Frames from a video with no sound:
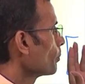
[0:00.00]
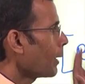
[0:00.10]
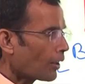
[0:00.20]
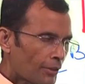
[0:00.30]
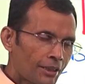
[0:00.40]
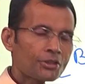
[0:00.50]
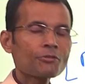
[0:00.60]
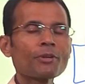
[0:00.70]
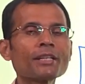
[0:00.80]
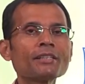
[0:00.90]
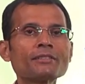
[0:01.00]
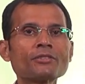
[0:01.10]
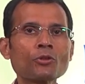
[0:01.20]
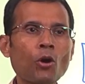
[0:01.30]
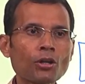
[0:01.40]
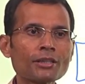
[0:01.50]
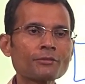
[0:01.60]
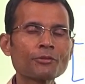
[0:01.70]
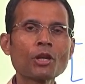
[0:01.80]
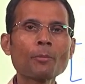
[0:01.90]
Bowditch, when he saw this
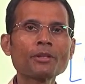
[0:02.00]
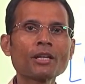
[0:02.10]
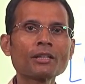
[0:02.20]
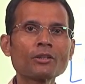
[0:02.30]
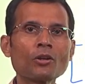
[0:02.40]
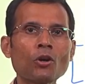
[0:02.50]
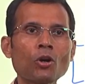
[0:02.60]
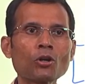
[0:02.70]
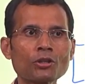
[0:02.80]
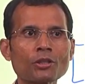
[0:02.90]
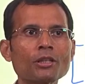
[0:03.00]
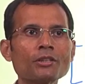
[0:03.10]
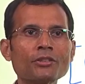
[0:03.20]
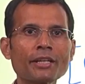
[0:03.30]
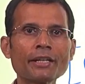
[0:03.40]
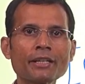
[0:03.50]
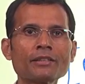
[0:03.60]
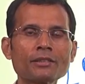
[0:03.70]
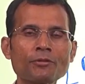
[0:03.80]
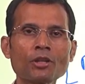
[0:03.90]
phenomenon or uh,
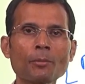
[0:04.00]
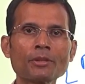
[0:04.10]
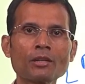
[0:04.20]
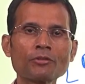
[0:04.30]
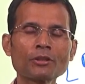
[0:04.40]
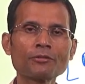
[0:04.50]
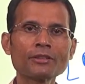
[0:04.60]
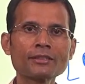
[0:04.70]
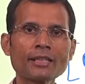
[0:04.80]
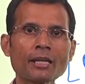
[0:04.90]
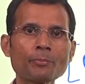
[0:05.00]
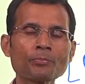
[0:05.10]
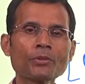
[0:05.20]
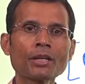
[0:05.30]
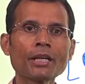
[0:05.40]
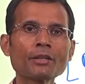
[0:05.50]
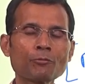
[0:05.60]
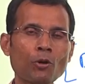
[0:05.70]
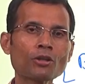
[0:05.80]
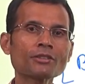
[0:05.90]
narrated this phenomenon for the first time, it
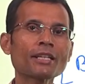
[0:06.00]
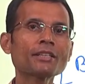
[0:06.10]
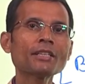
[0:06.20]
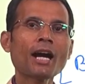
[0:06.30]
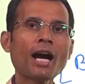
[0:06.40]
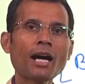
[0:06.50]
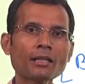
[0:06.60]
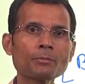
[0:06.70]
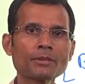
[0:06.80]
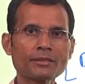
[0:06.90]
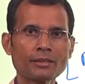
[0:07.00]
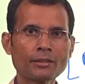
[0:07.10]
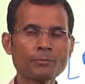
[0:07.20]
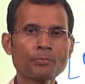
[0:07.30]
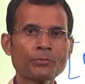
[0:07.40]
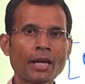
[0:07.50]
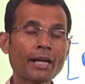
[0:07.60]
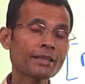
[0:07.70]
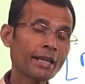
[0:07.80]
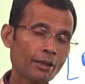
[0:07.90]
was in the heart muscle.
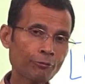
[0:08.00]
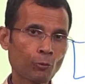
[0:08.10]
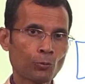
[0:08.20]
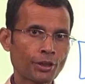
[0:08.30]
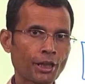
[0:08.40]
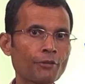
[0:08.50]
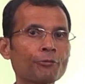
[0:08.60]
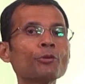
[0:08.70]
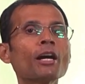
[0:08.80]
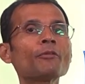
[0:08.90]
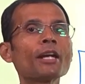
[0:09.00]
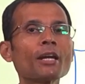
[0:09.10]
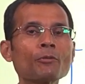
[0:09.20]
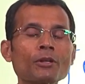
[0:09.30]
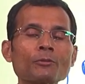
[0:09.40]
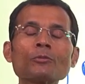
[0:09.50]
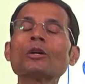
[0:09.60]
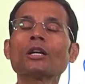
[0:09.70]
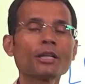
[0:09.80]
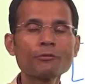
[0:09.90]
And therefore, if you have ever,
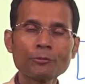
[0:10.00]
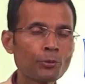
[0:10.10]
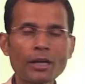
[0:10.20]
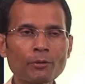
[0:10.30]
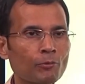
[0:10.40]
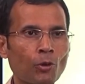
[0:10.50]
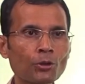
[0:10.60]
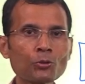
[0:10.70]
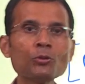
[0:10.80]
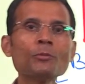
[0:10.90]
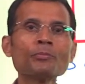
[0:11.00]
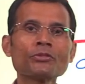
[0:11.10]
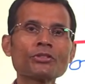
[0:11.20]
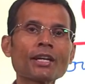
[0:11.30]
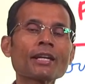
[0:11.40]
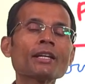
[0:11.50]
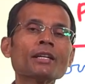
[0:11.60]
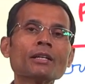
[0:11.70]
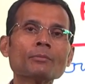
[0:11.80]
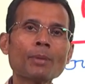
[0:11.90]
uh, if you ever want to say
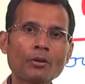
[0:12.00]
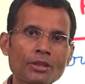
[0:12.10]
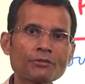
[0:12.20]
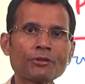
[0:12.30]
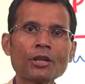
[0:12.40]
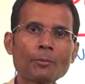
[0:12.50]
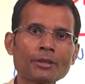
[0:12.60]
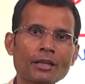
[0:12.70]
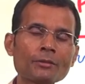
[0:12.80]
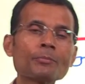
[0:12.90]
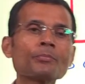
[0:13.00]
Bowditch phenomenon,